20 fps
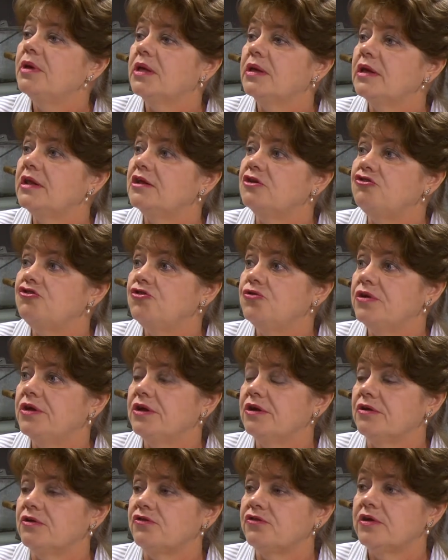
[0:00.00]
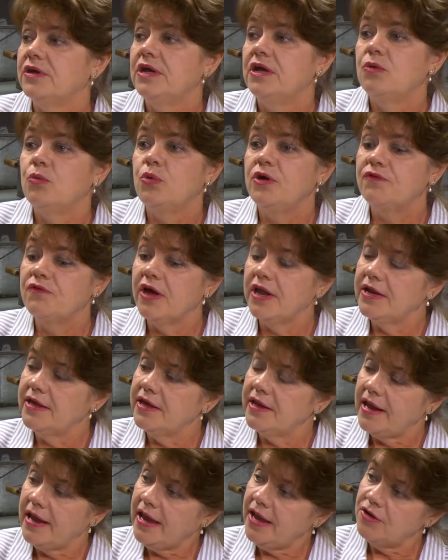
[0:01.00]
million in 2 years. We've got to
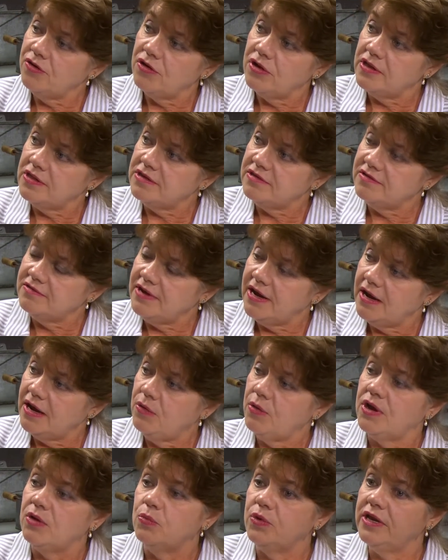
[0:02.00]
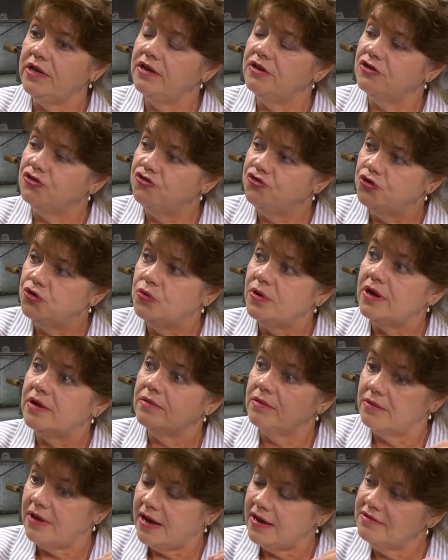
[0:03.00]
get a handle on this now, and we need to do,
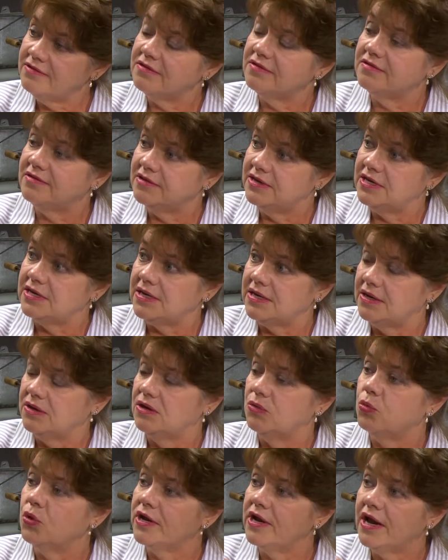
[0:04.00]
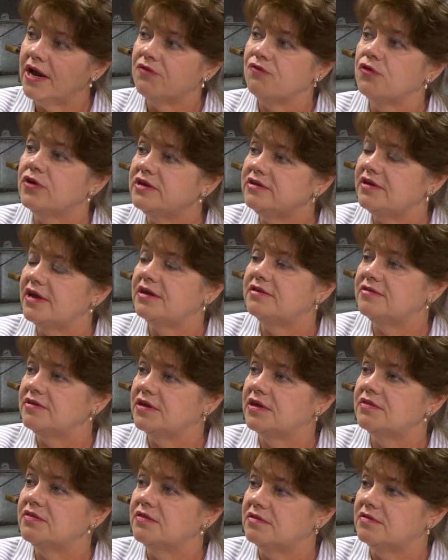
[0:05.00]
as a city, whatever it takes
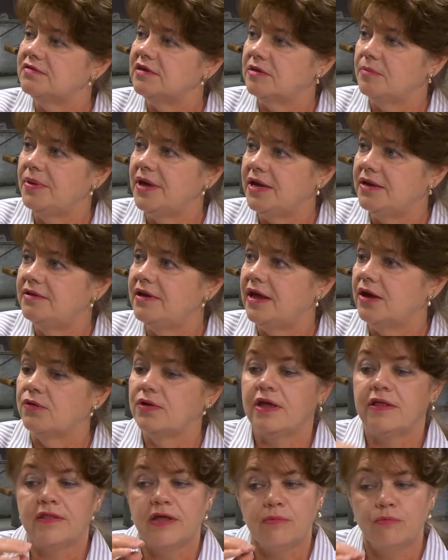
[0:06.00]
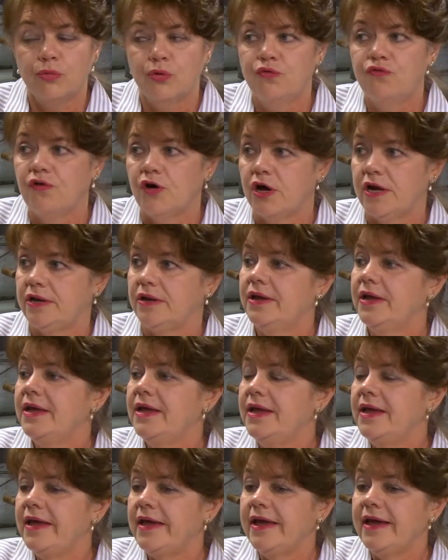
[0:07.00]
to get this thing paid down and then move on.
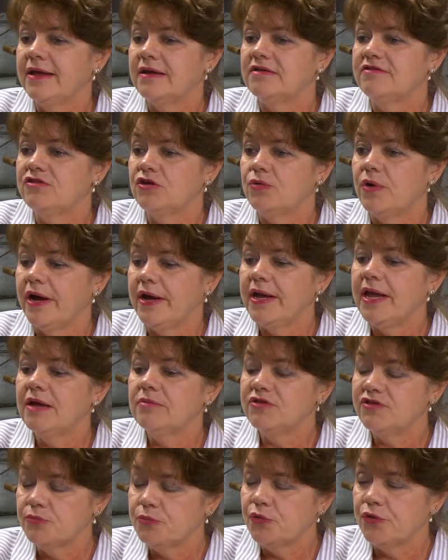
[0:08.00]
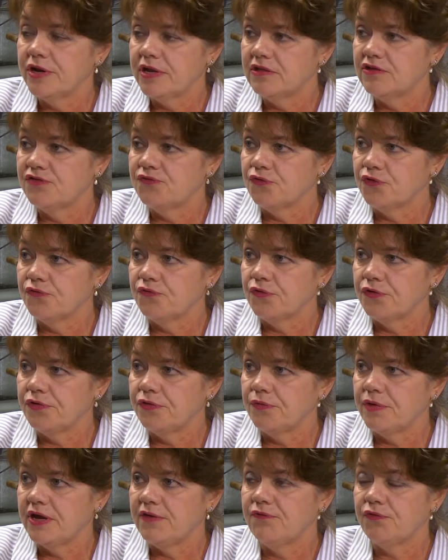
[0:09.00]
And so I am supporting this
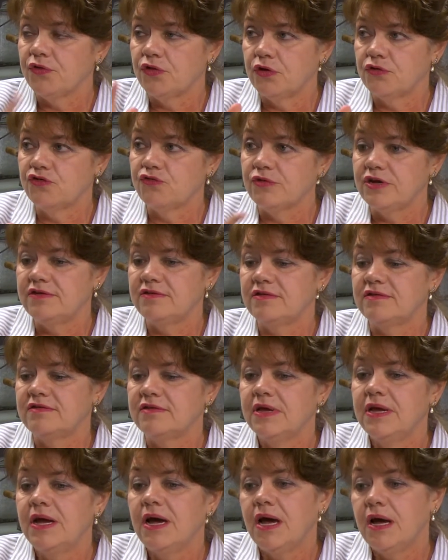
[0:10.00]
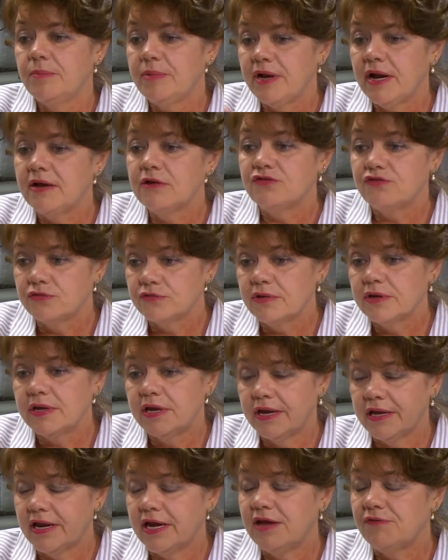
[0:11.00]
443 for those reasons. But I also,
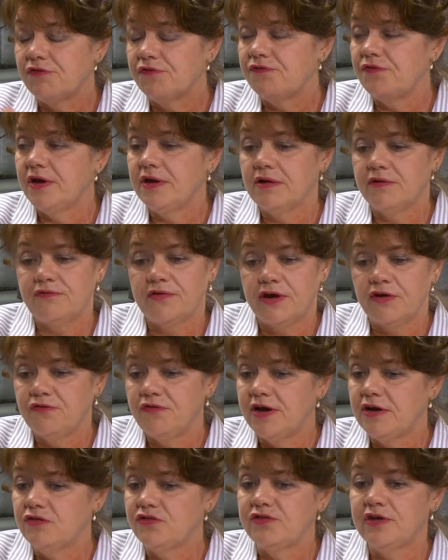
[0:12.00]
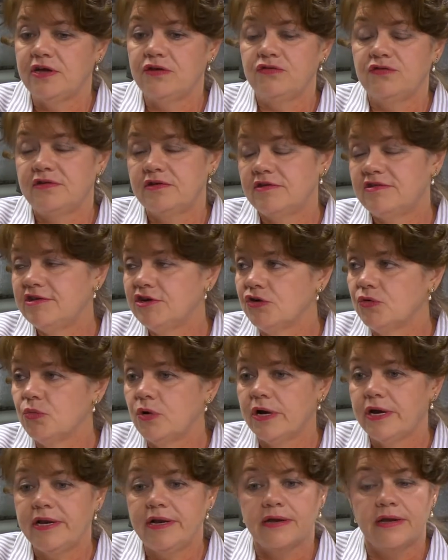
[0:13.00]
again, I have a firefighter son who's in Tier
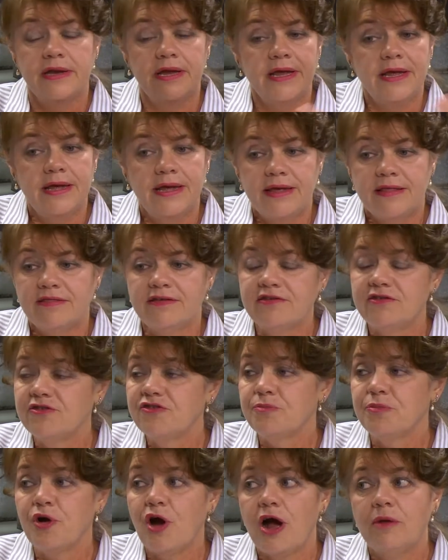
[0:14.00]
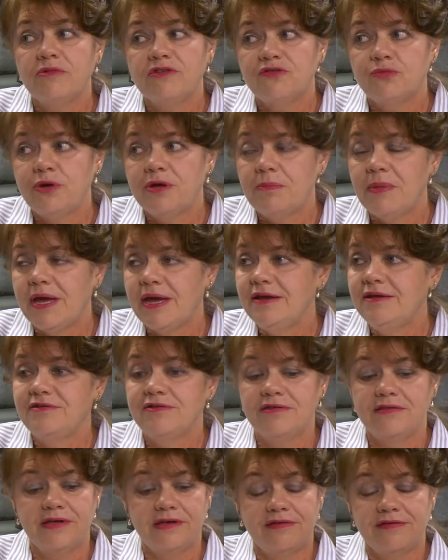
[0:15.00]
1, and this is a promise we made
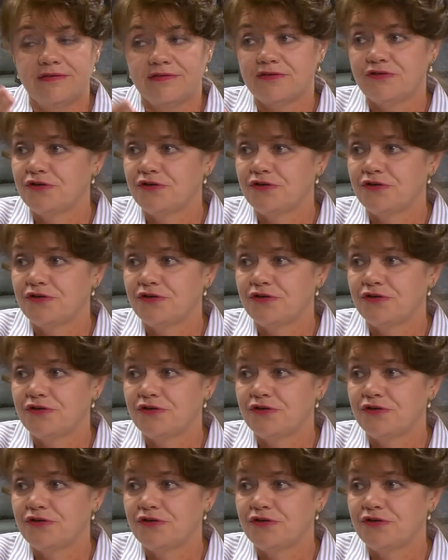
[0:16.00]
to these